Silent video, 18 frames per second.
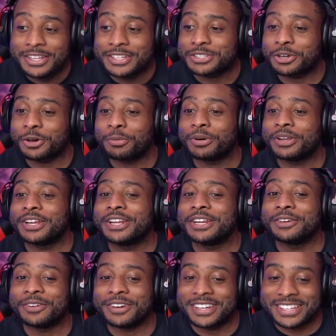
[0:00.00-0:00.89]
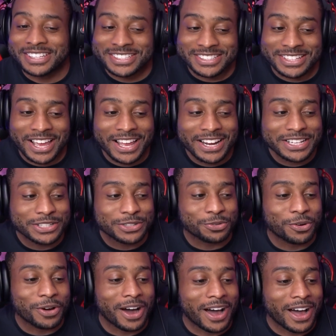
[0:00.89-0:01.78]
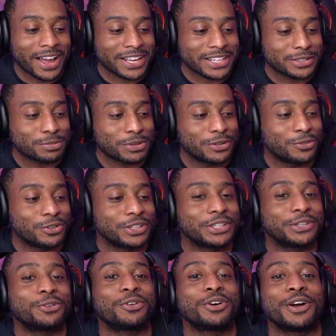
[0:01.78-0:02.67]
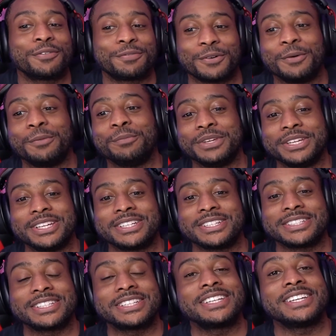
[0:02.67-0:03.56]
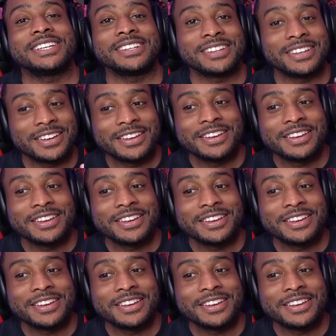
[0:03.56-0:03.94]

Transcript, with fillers: So, but anyways, that is why it's been really rough on me, because again,